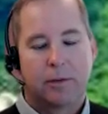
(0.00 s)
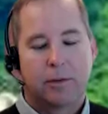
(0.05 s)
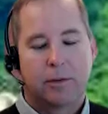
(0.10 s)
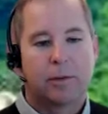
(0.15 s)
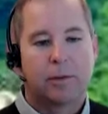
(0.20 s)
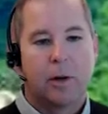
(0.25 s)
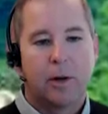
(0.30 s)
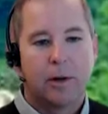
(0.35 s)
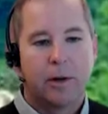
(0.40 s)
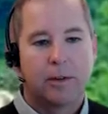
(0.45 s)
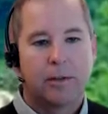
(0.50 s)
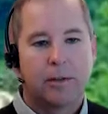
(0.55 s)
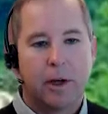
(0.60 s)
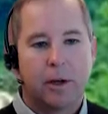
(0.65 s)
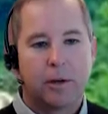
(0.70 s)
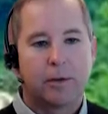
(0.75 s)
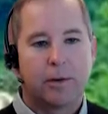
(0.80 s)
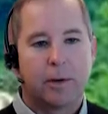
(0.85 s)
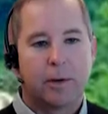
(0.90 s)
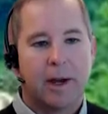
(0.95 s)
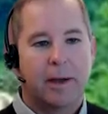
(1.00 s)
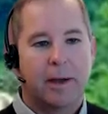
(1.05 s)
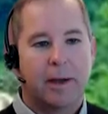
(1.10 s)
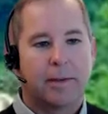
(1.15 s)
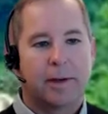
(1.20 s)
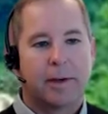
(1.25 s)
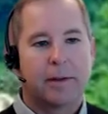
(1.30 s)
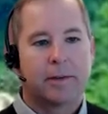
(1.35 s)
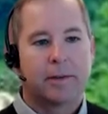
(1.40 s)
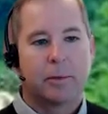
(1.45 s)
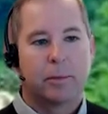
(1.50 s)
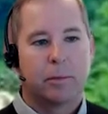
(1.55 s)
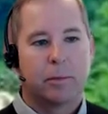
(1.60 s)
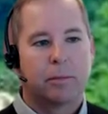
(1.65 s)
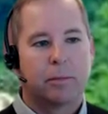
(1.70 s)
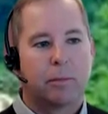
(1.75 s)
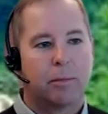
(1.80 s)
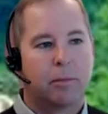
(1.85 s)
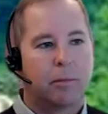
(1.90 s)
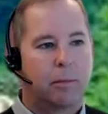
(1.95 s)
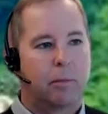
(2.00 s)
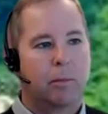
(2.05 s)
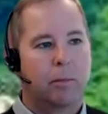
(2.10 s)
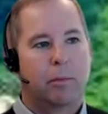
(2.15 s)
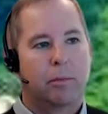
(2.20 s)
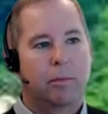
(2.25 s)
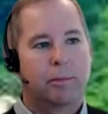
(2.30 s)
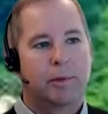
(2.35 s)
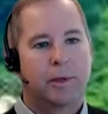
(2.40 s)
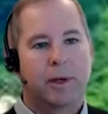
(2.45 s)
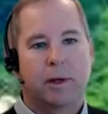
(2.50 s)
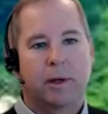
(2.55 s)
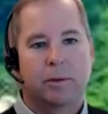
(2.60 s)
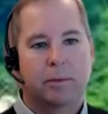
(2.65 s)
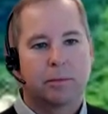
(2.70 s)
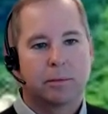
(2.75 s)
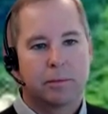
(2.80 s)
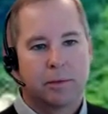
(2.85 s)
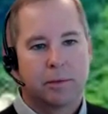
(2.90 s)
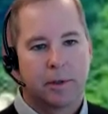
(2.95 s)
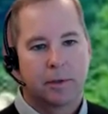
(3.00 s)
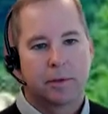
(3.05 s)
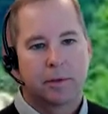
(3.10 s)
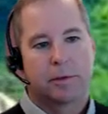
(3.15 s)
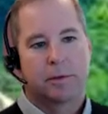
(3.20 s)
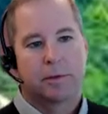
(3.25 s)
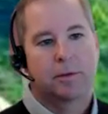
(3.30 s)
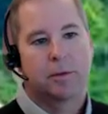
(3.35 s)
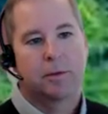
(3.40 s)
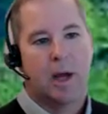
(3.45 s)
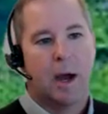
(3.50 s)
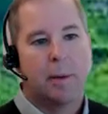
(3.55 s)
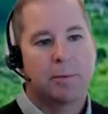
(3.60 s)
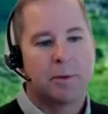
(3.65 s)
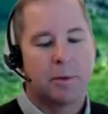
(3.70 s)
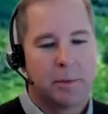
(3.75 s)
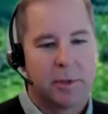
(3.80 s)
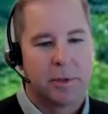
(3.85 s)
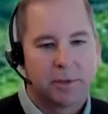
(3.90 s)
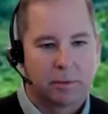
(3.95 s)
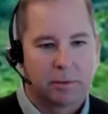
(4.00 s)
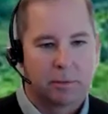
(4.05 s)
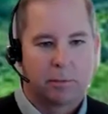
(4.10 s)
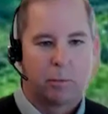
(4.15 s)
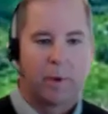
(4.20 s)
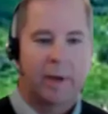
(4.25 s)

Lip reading: So as long as those are out there, then, you know, there's optimism.